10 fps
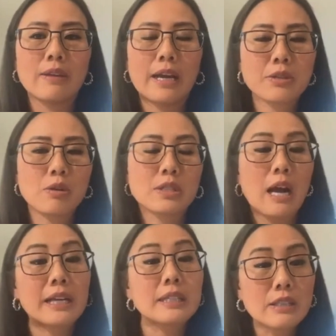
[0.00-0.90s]
that's all
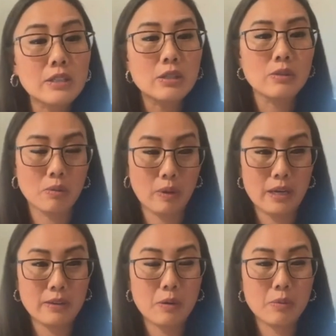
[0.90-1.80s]
tied into the
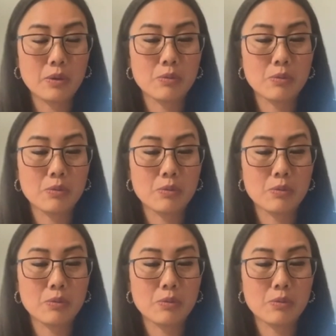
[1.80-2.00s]
way that we're